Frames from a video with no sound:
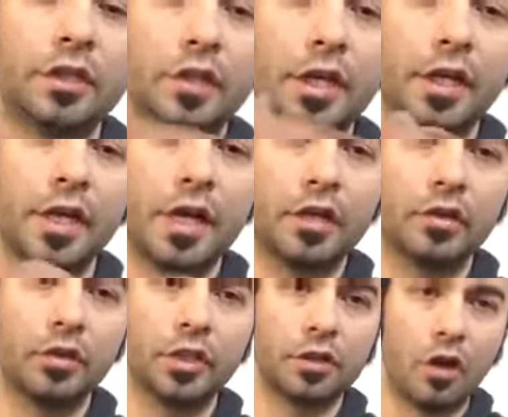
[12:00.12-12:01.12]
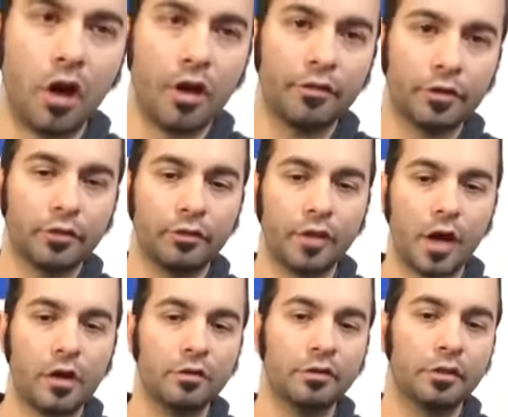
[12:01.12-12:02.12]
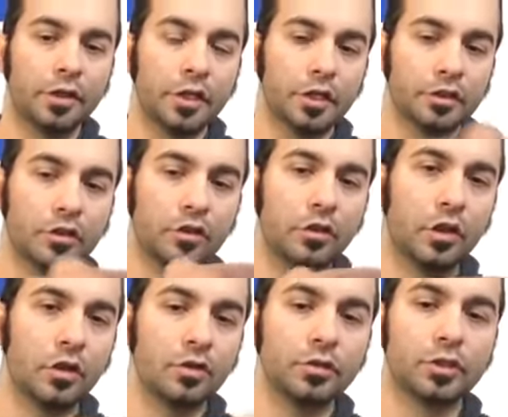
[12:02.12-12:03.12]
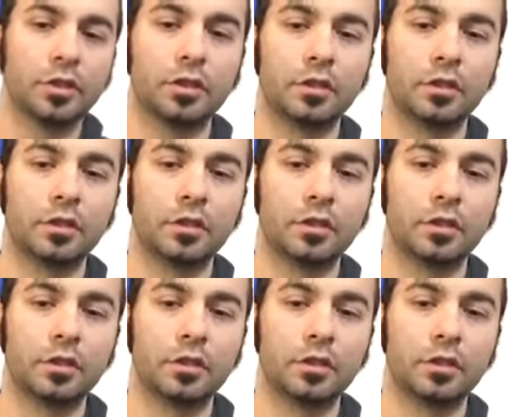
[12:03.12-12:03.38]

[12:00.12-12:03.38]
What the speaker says: the connector is off, the valve is closed